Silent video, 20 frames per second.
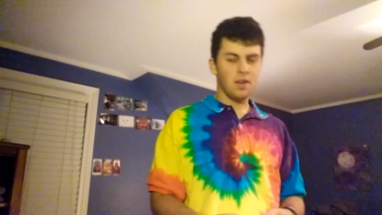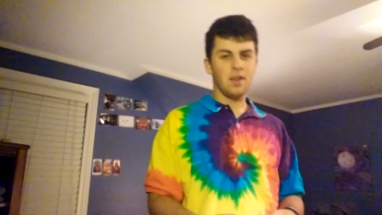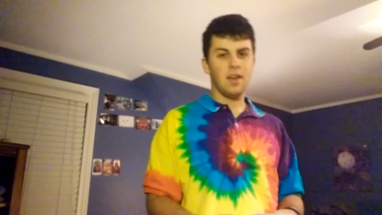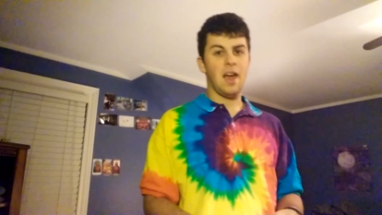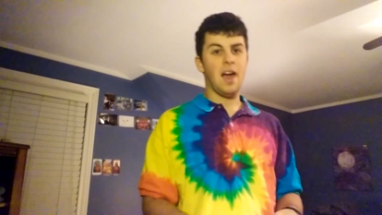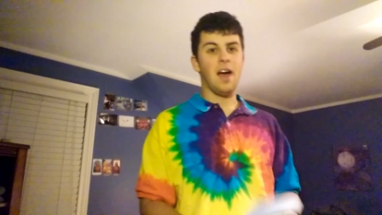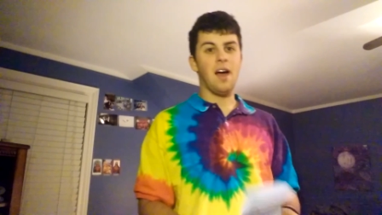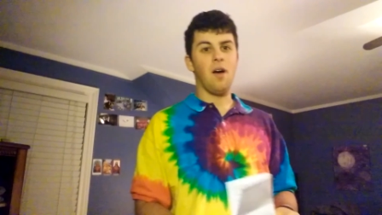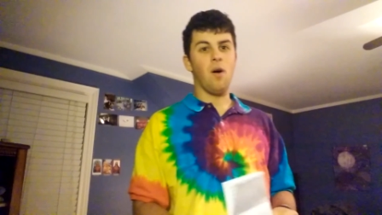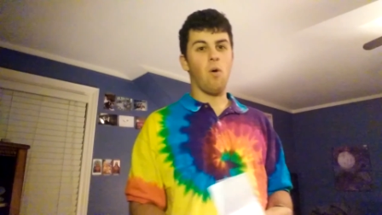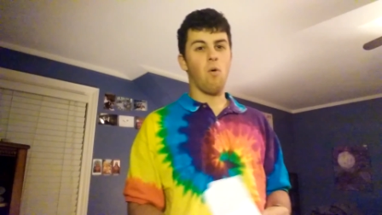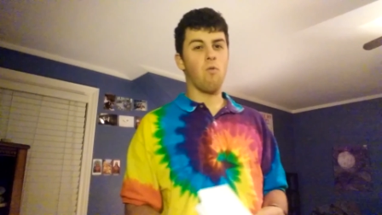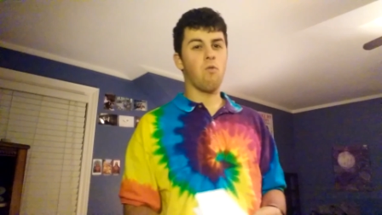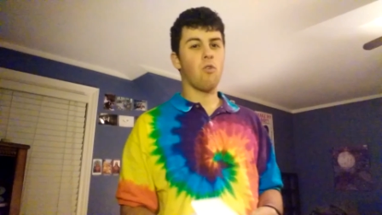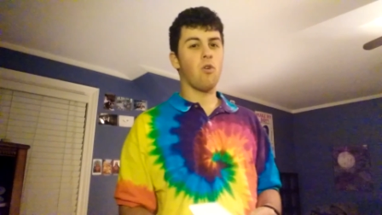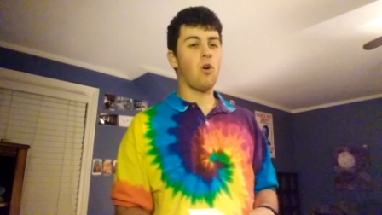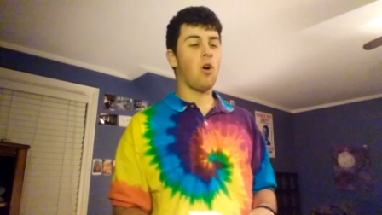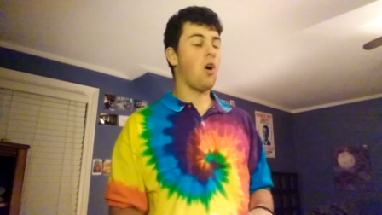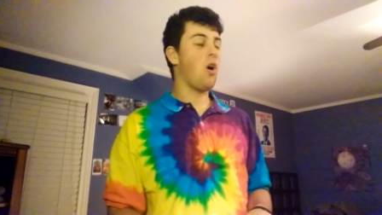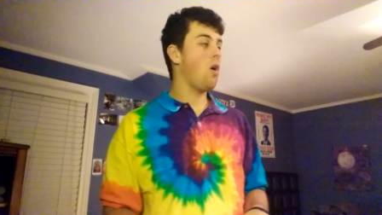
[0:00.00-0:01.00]
yeah,
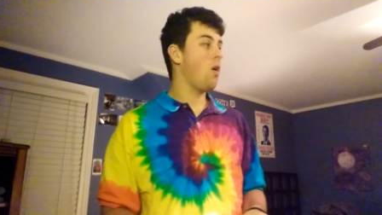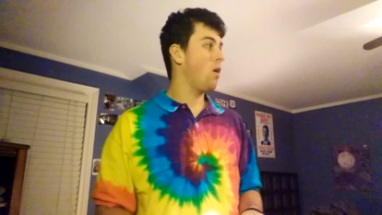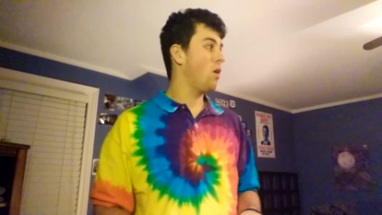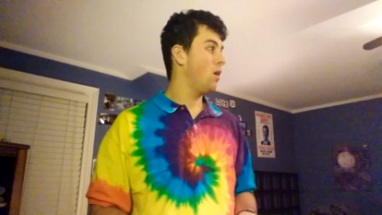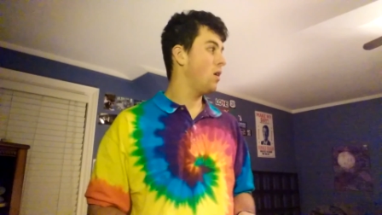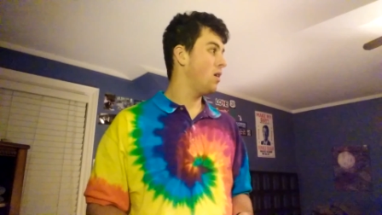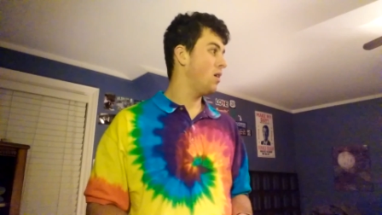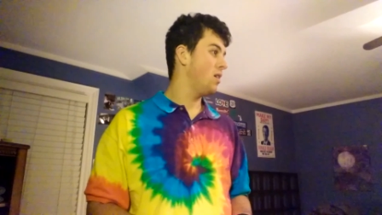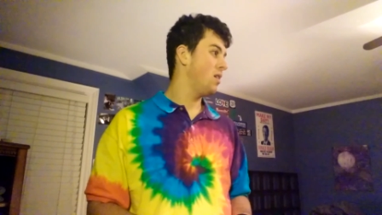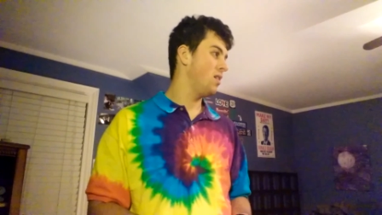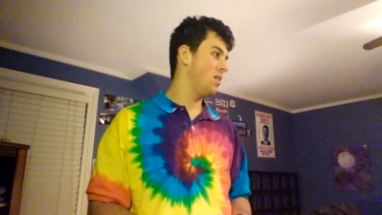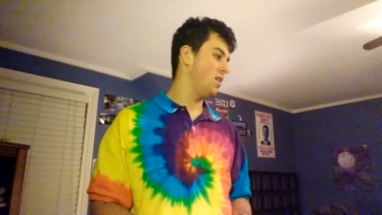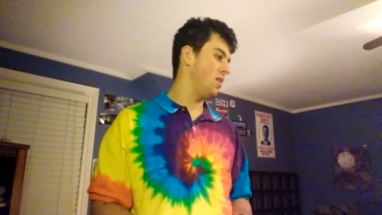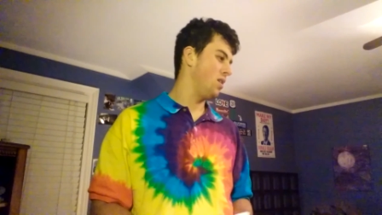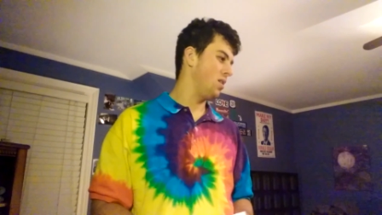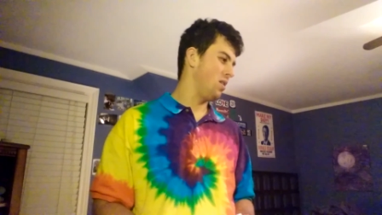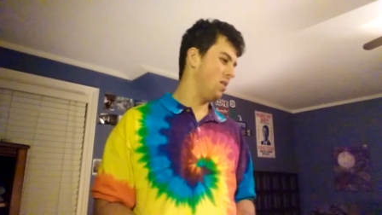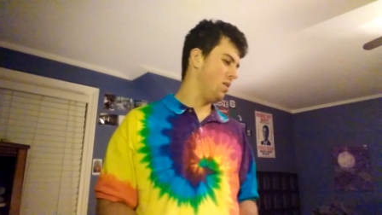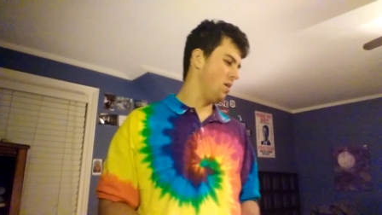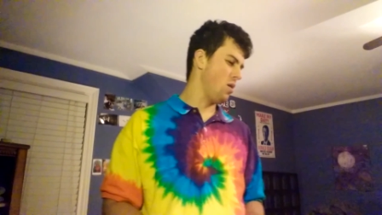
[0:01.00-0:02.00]
overall,
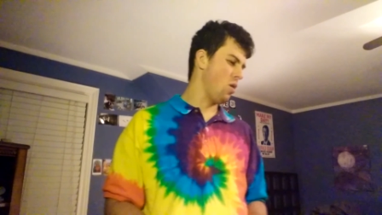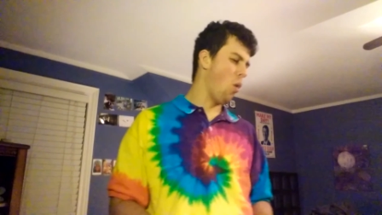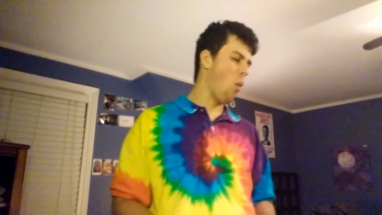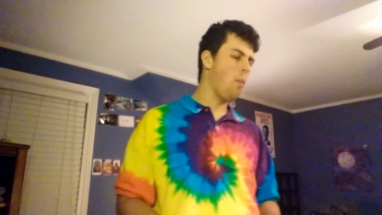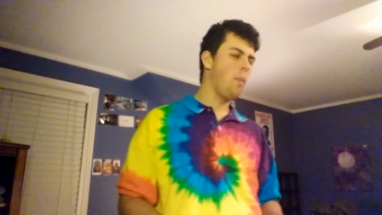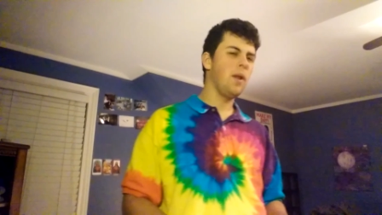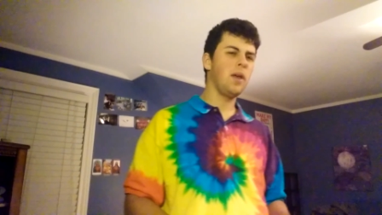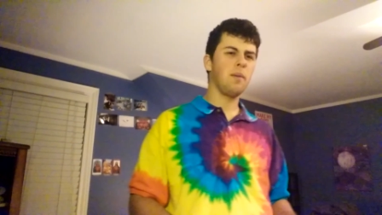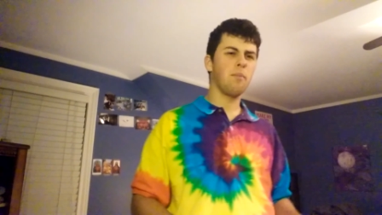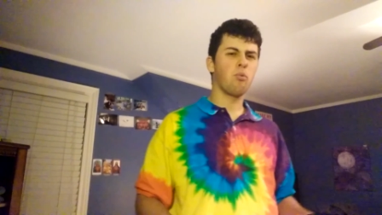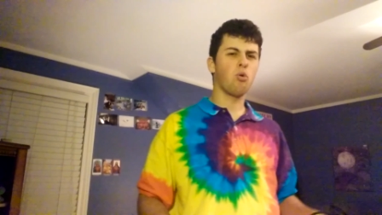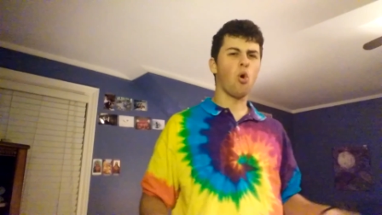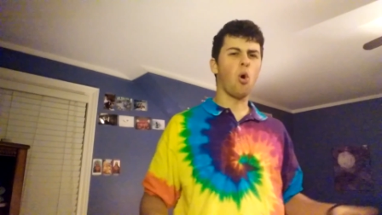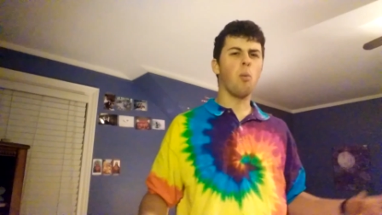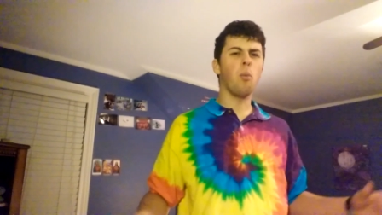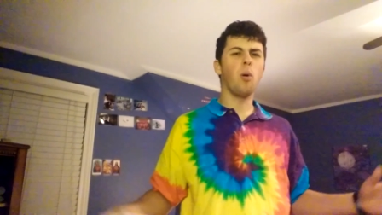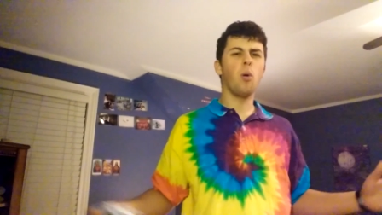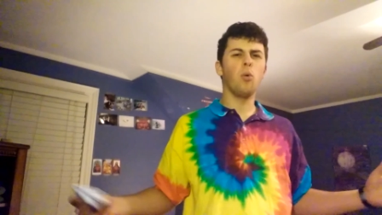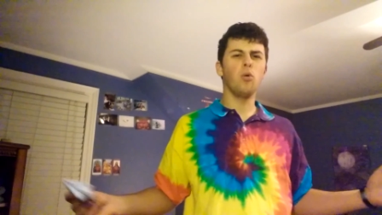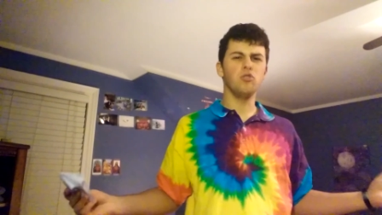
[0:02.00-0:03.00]
the opening
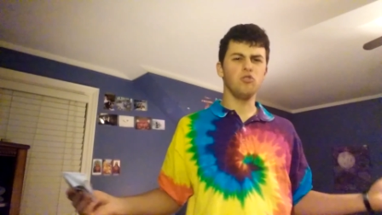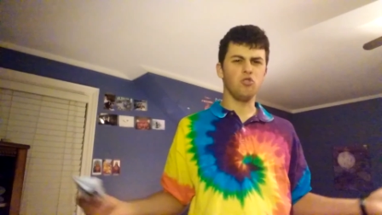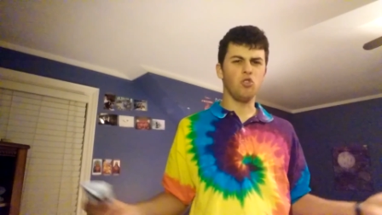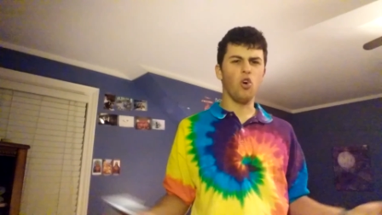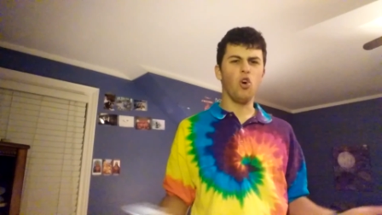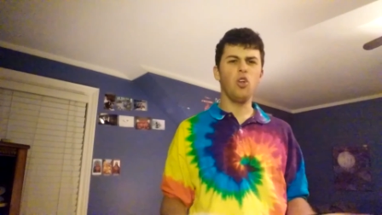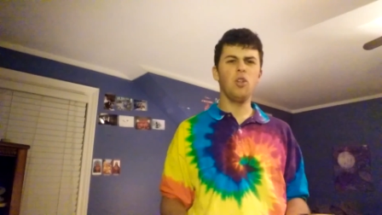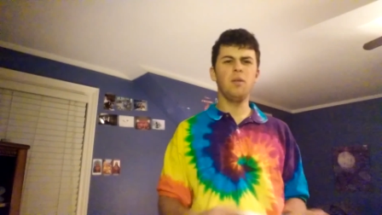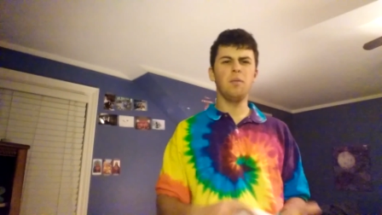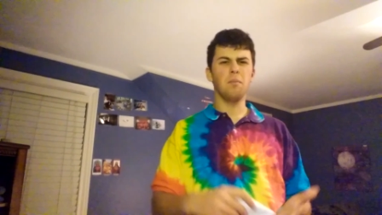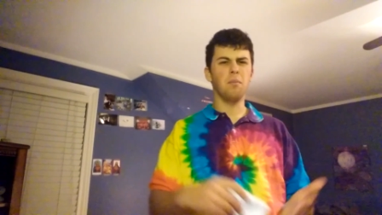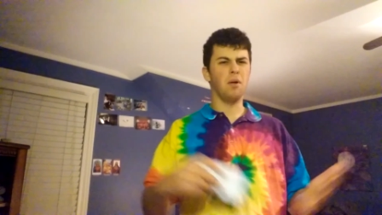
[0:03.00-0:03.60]
promo was good,